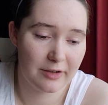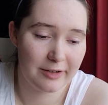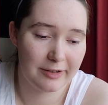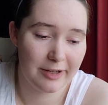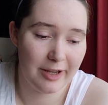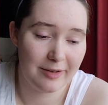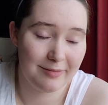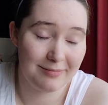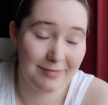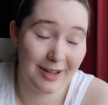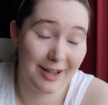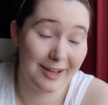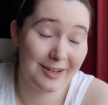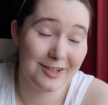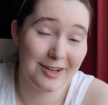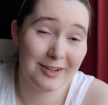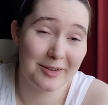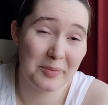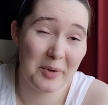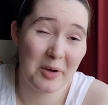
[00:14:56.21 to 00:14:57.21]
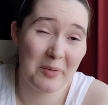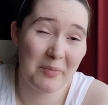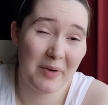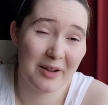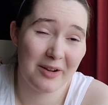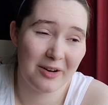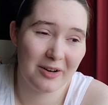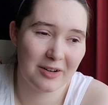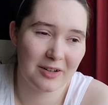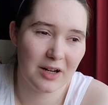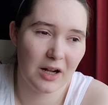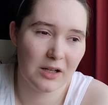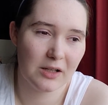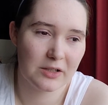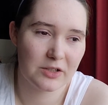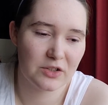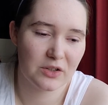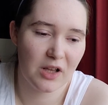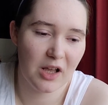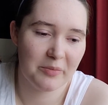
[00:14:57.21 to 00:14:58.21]
Again, I talk about my art
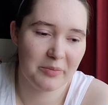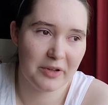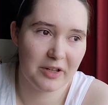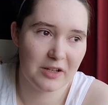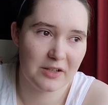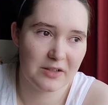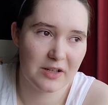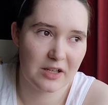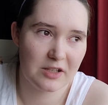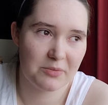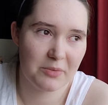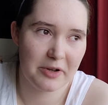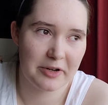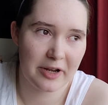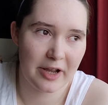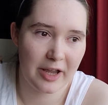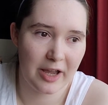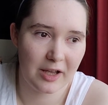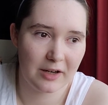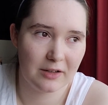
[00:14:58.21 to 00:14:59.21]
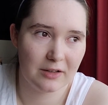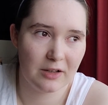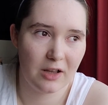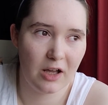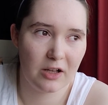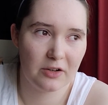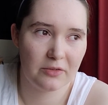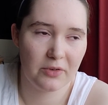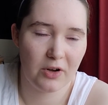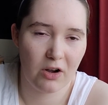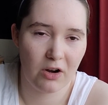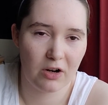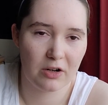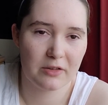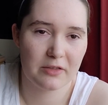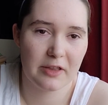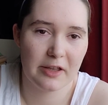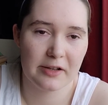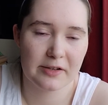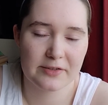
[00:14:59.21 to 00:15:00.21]
college a lot because that's when I had a lot of
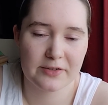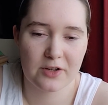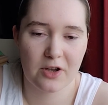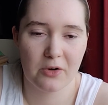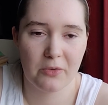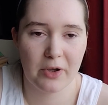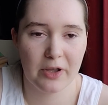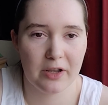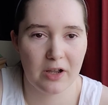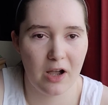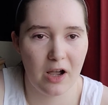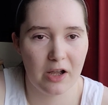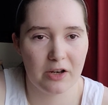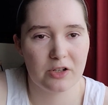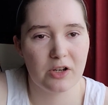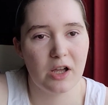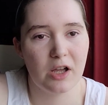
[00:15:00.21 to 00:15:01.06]
art things going on,